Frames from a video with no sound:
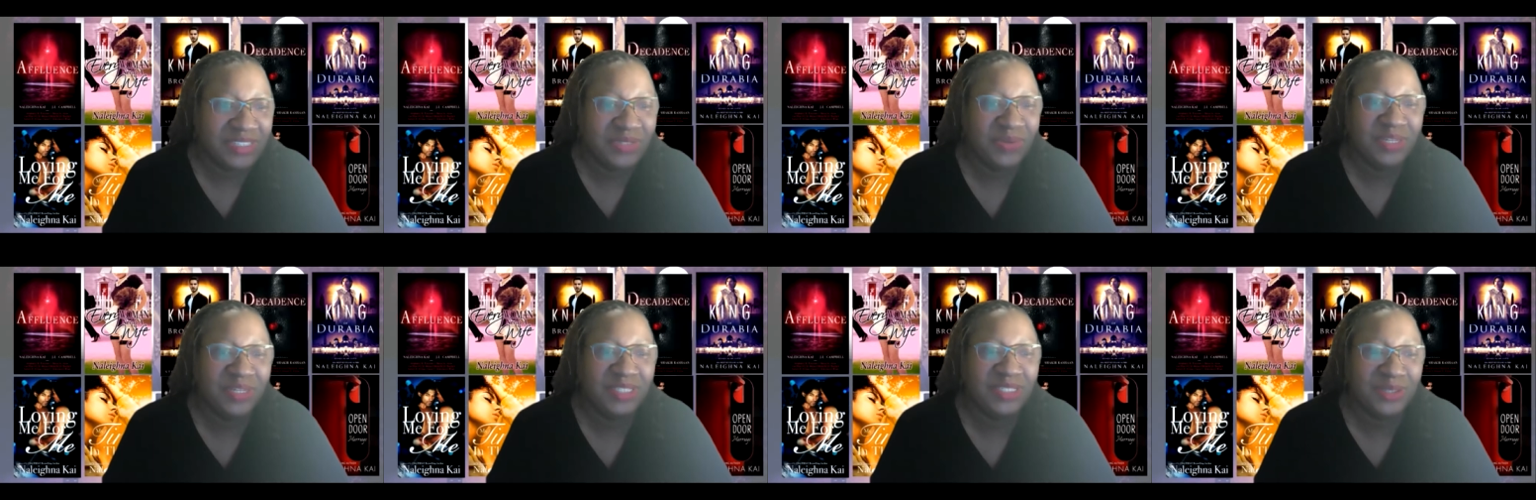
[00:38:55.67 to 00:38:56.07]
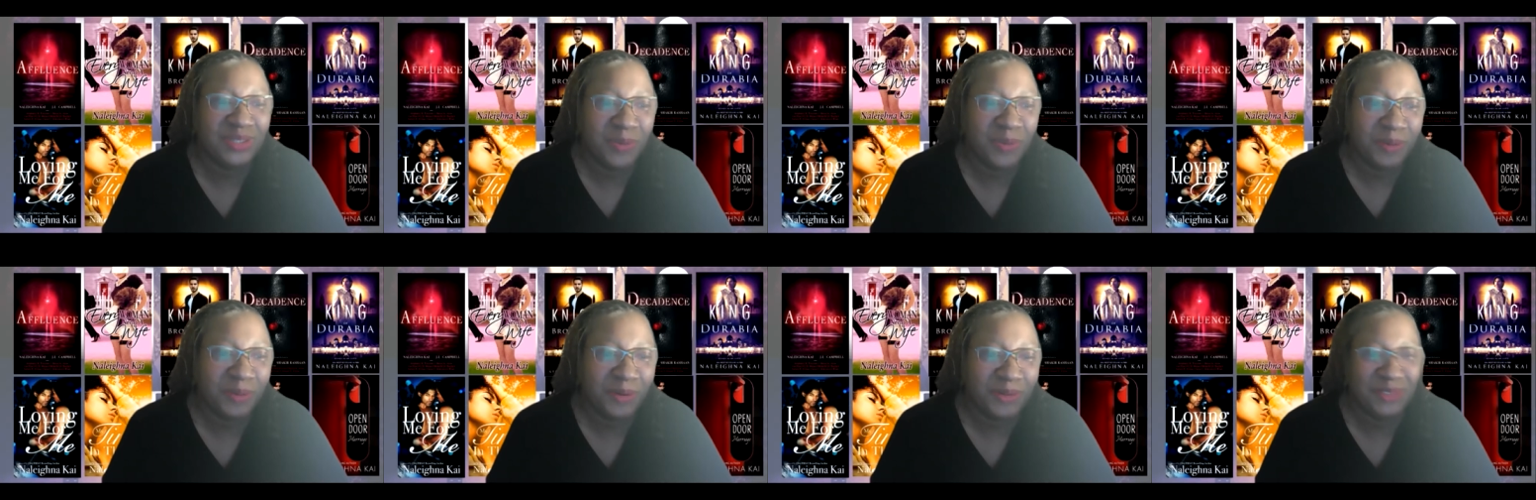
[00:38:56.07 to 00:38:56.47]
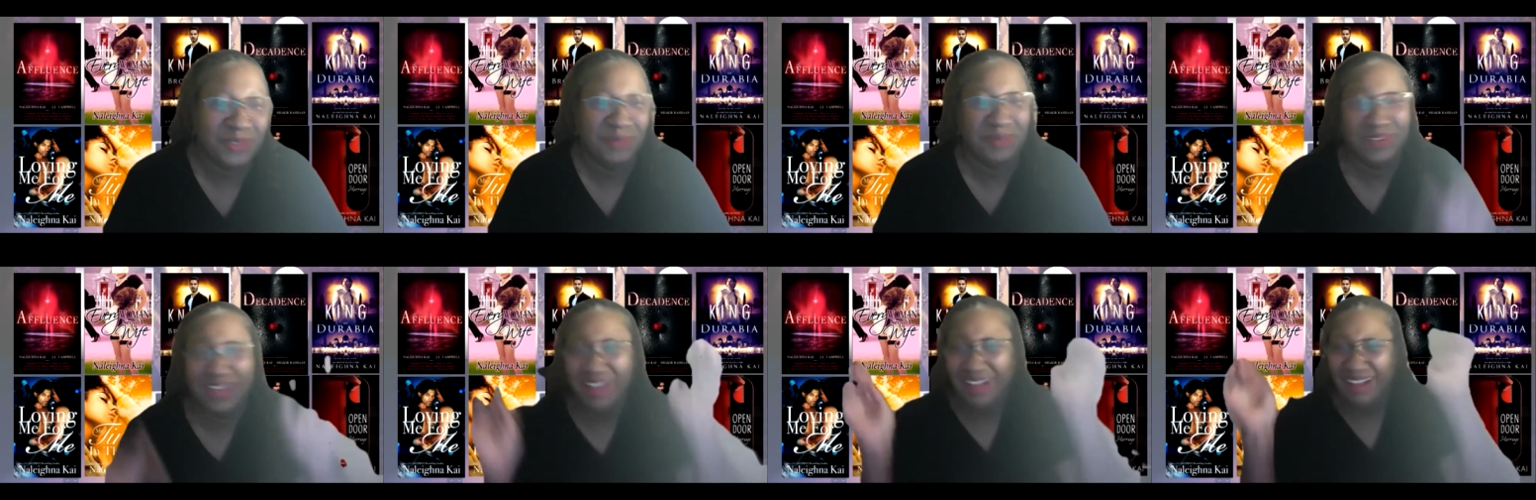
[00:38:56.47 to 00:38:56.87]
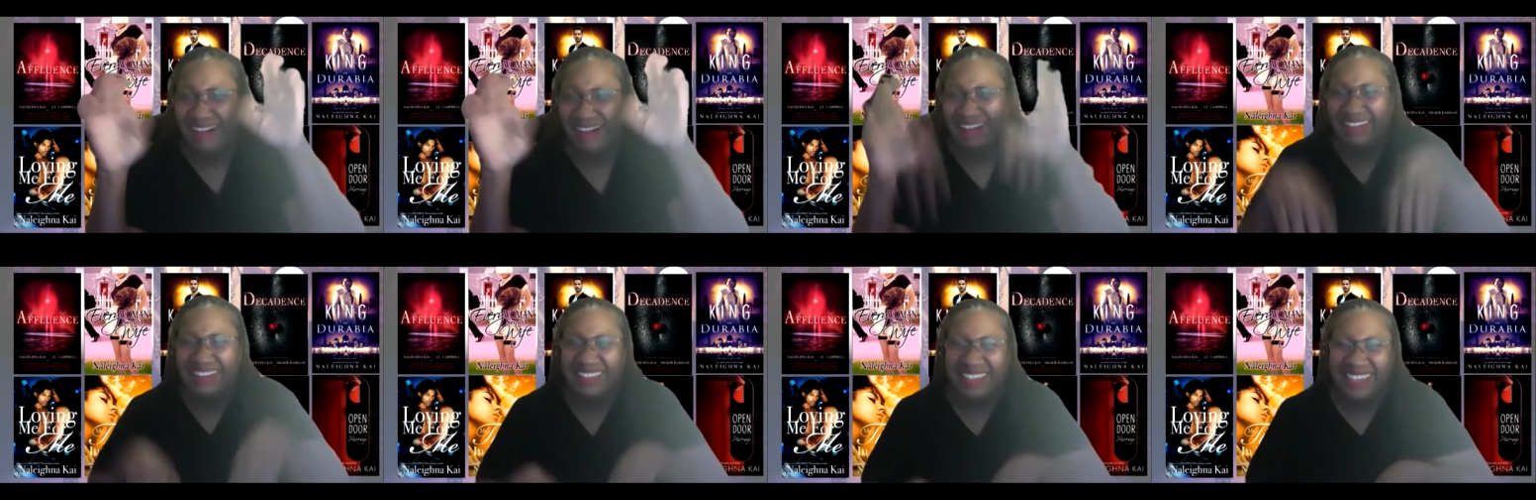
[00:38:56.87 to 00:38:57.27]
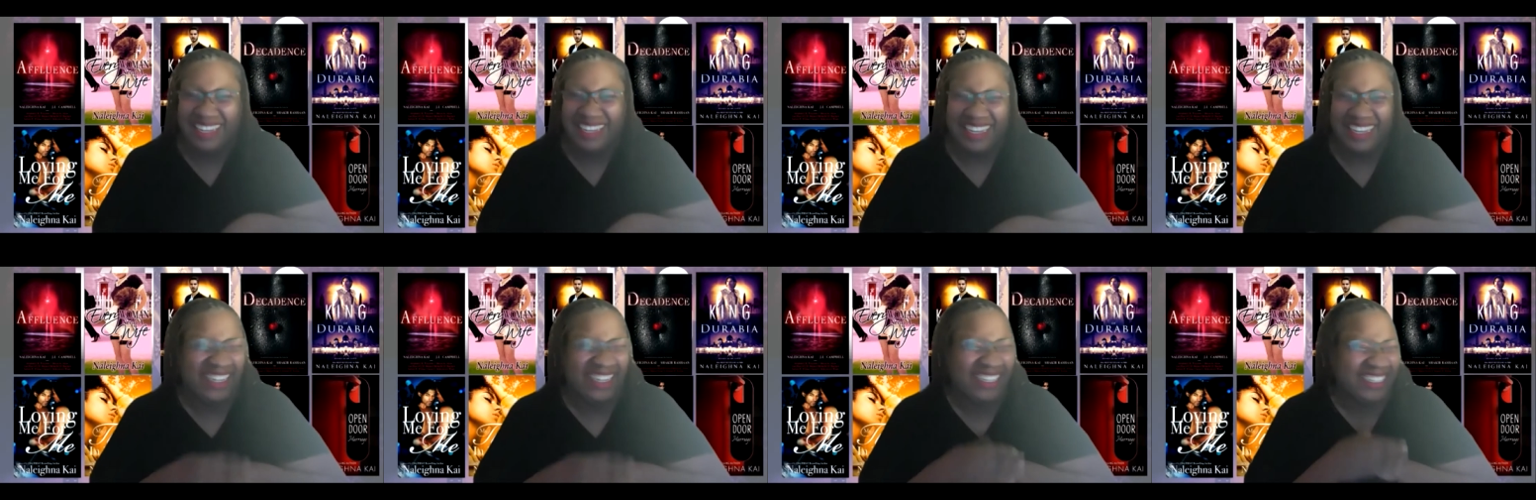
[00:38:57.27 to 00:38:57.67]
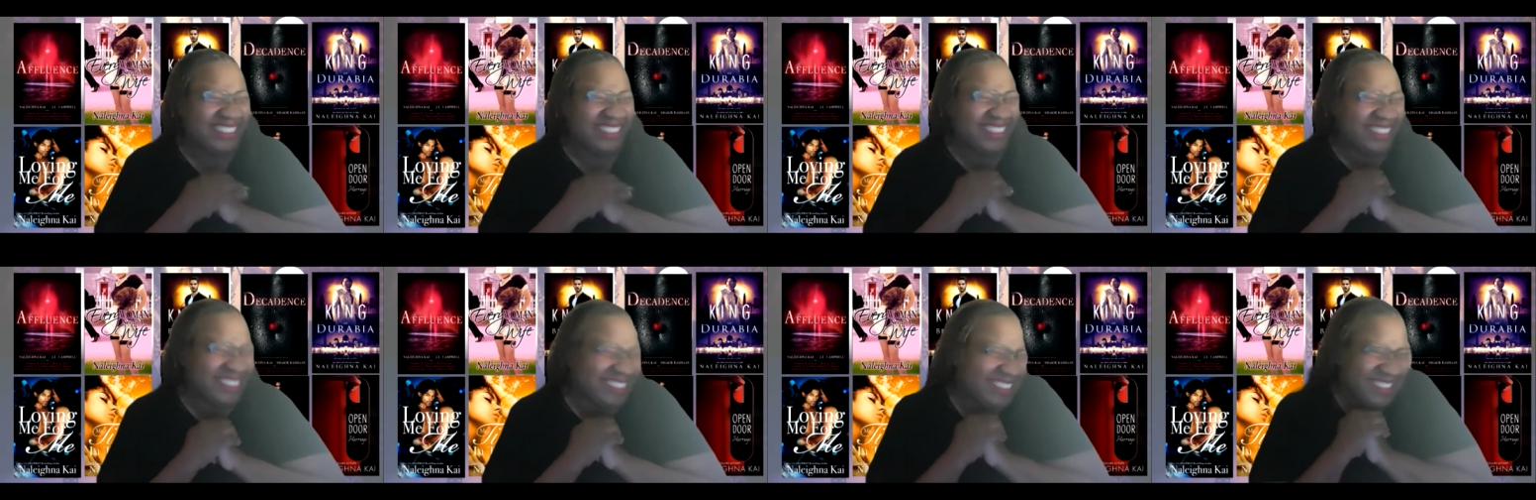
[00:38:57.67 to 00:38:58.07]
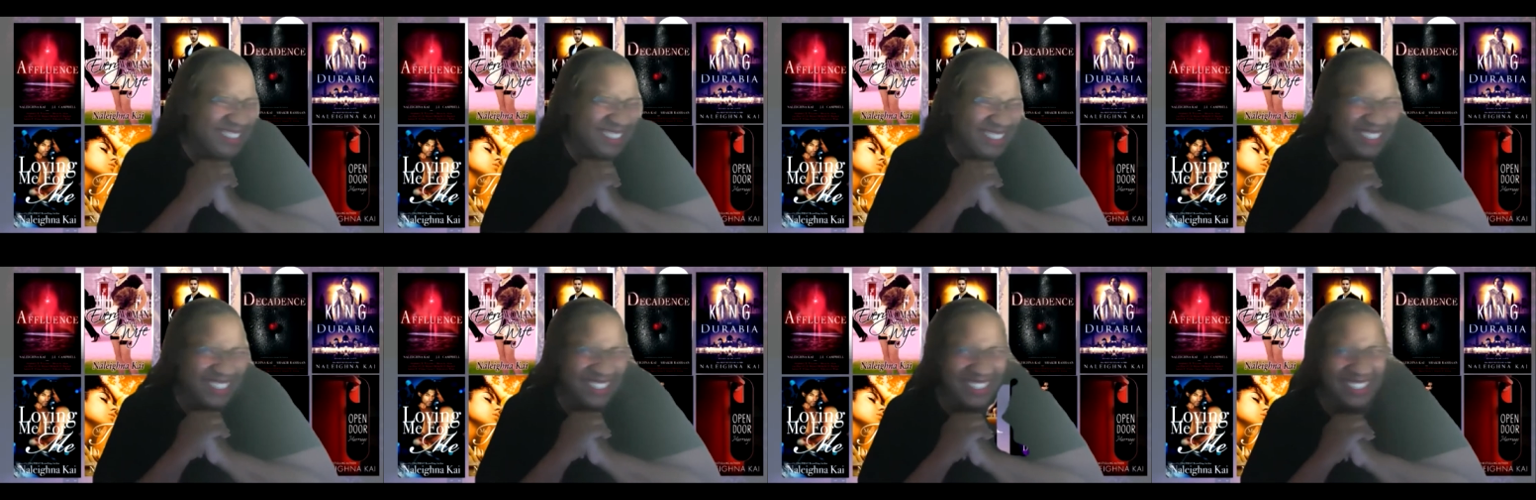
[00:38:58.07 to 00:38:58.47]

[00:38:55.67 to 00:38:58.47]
You are so personable. Oh, hush.